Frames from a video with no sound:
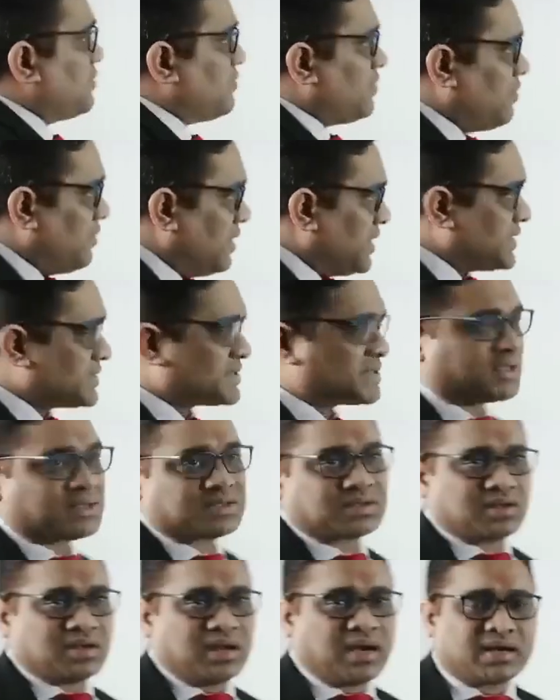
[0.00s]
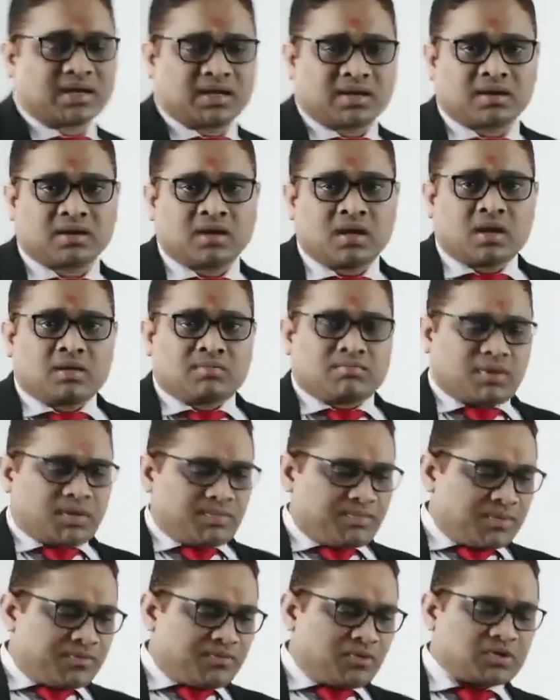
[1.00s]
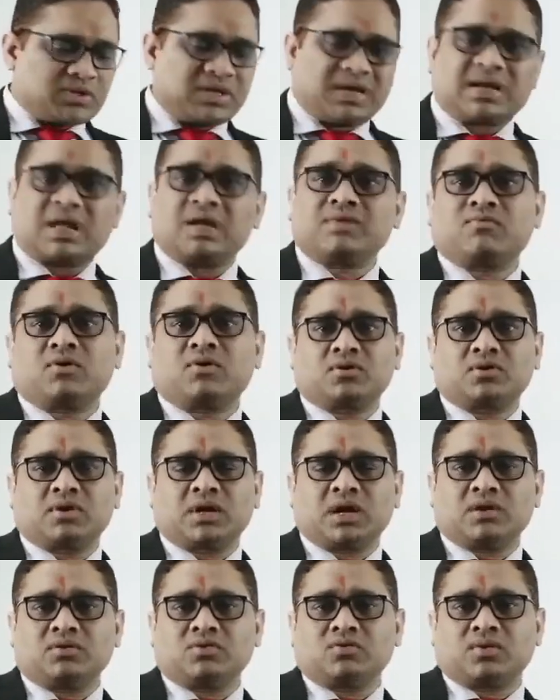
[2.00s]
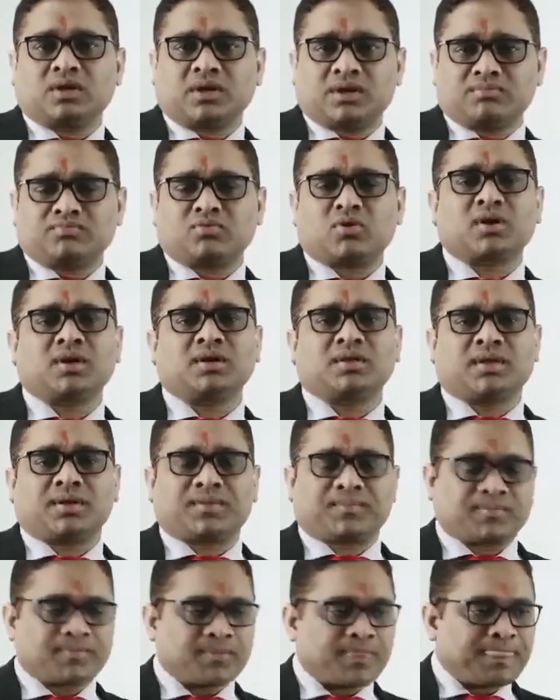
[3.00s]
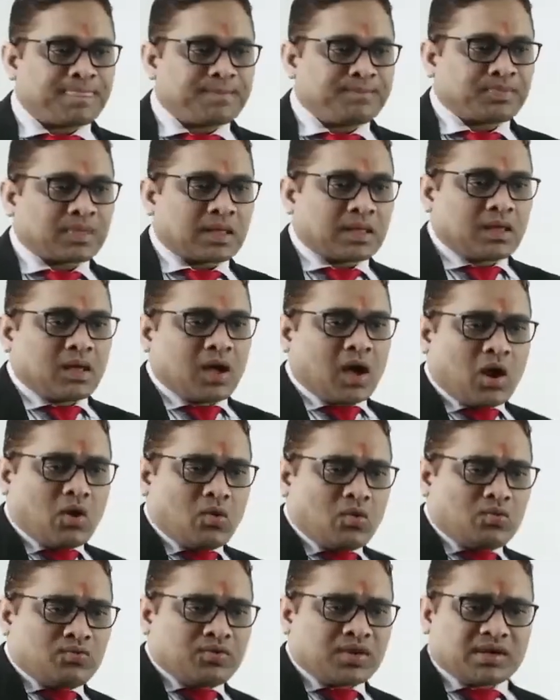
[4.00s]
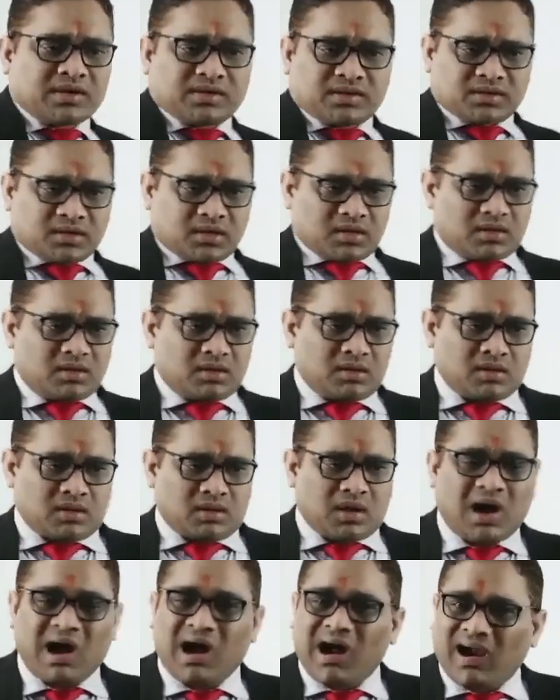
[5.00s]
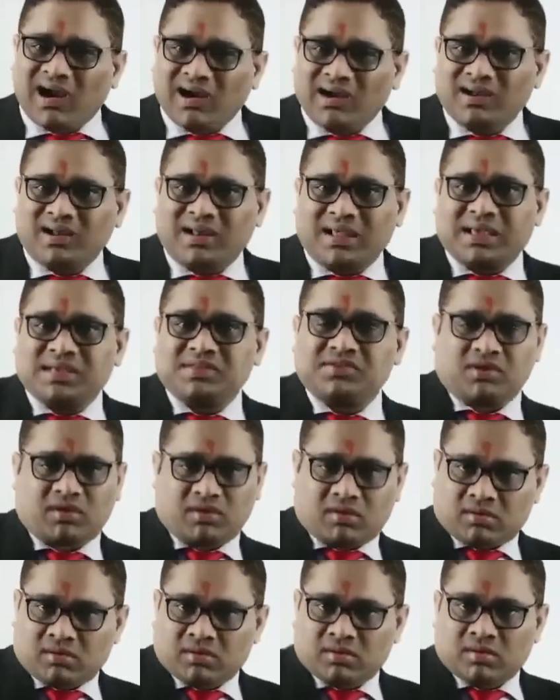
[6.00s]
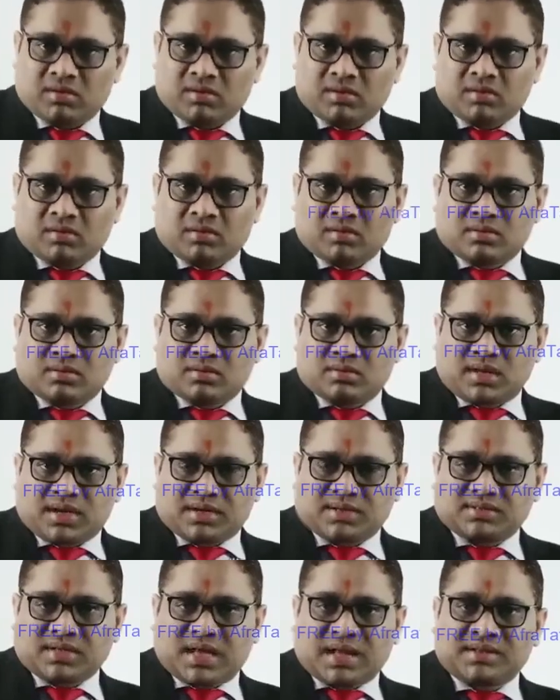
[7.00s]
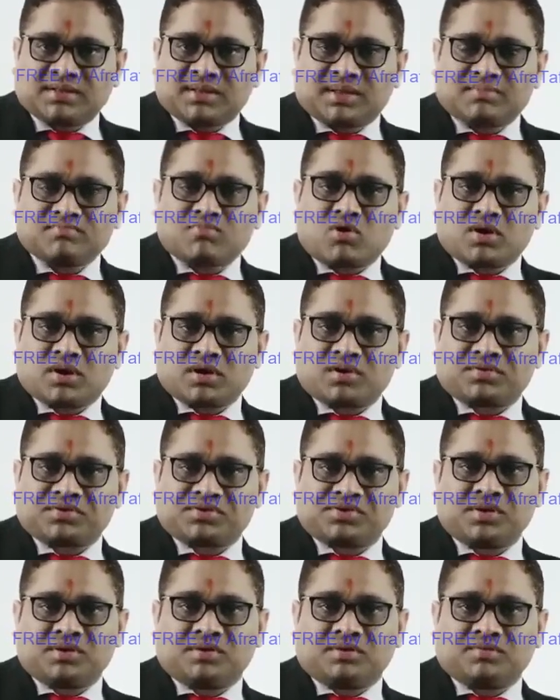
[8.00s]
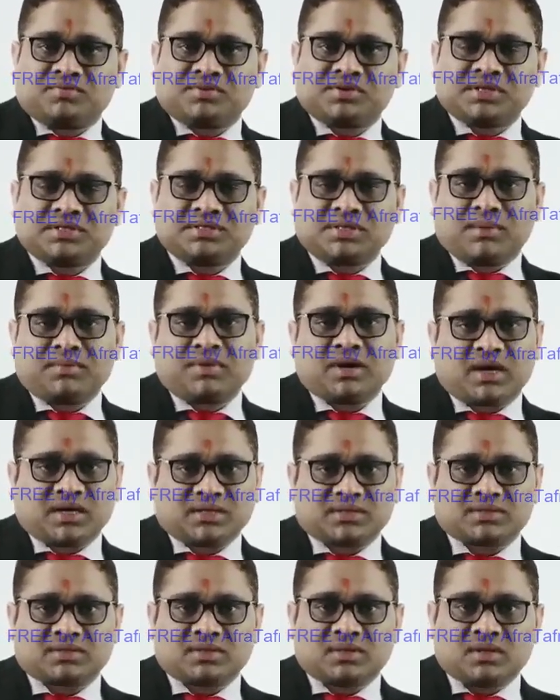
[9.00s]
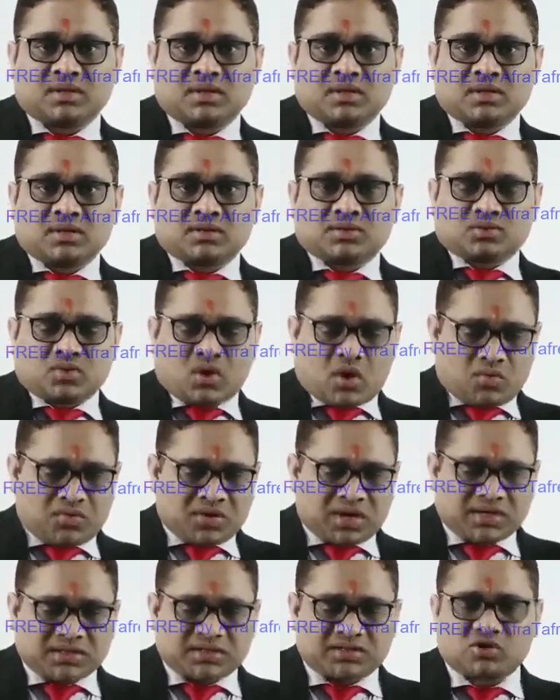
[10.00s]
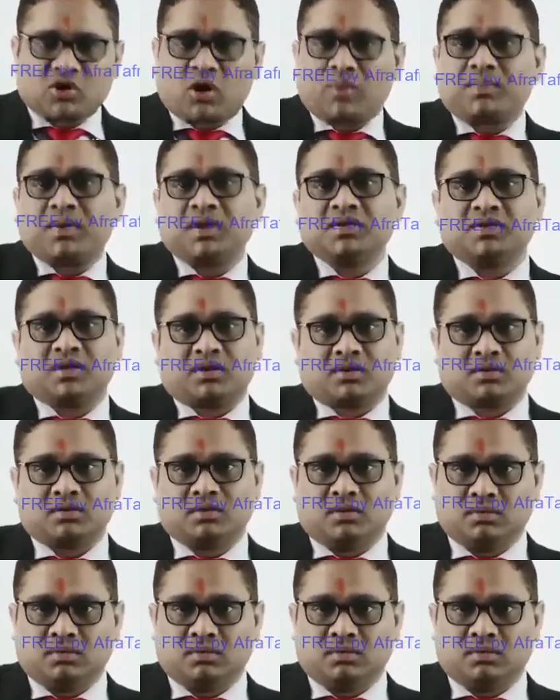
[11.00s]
we will discuss later. But before that, I to tell you one important thing. How we can halt aging? That is another important question which examiner asks. So how we can stop aging?